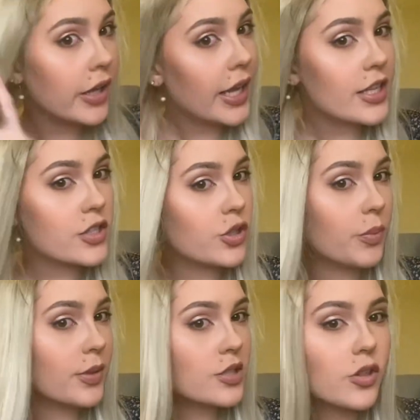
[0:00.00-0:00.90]
It's
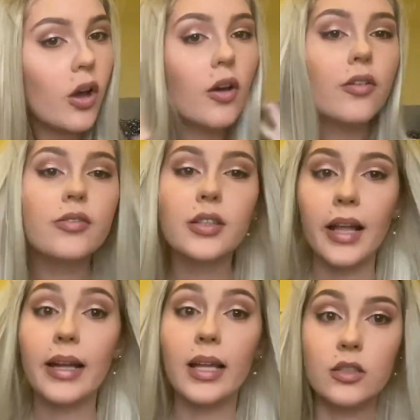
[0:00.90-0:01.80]
super soft,
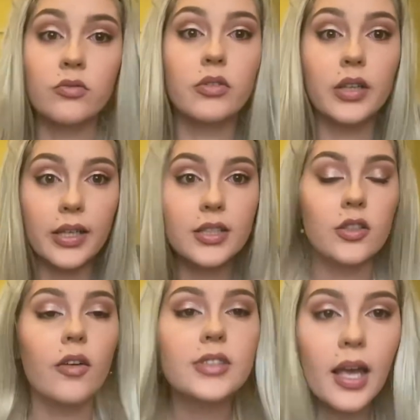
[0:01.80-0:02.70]
like it's really
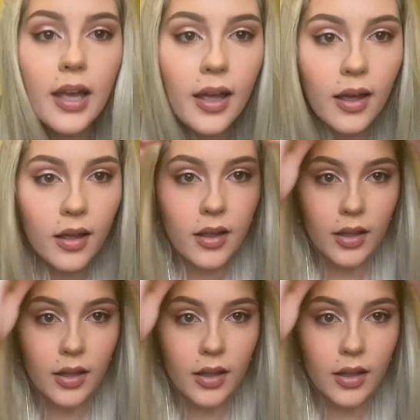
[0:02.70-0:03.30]
soft hair.